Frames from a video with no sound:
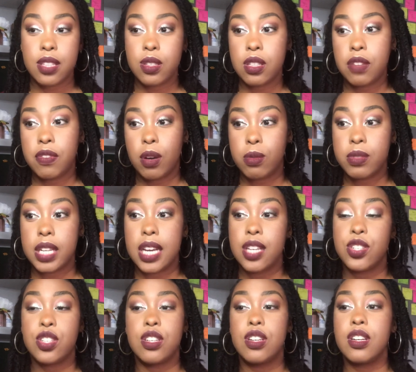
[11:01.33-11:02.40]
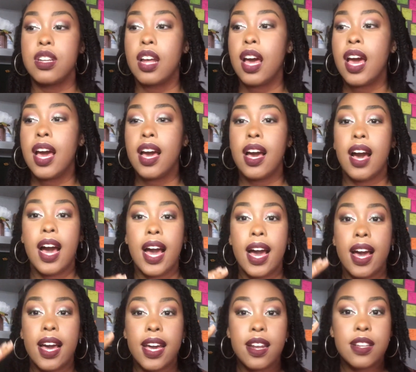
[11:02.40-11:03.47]
into the foundation.
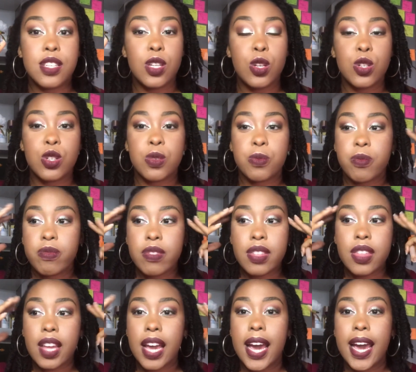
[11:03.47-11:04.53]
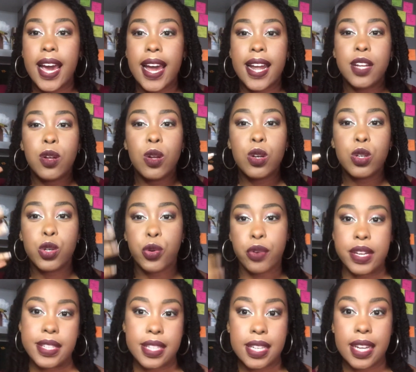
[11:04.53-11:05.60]
It doesn't look, and I don't look
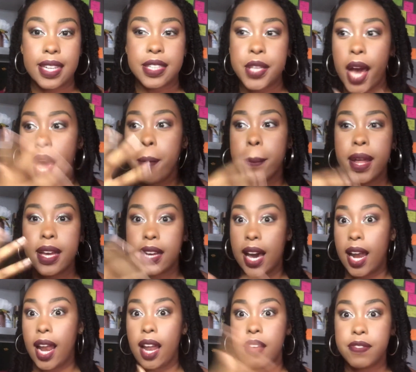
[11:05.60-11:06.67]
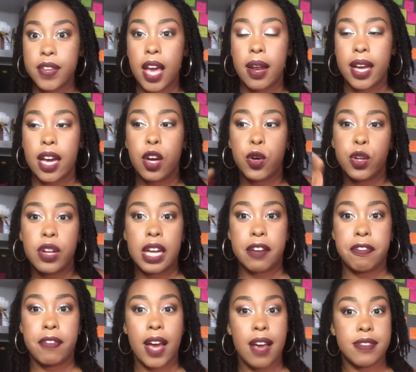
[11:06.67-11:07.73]
greasy. Like time, like a lot of time, like a good
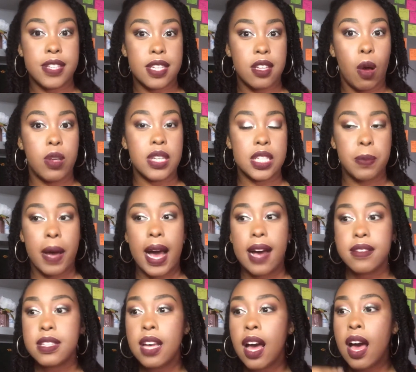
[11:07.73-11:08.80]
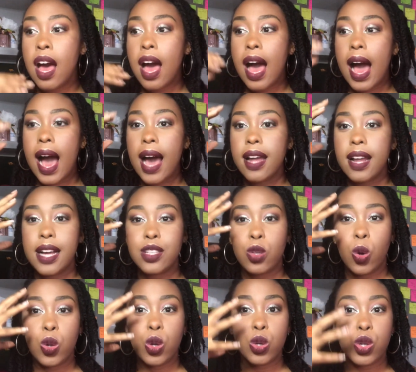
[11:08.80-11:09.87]
like 5-6 hours has passed, and I
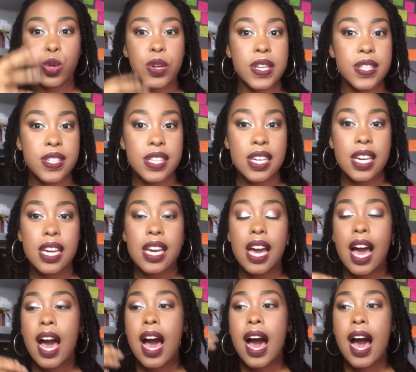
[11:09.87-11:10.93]
don't look greasy.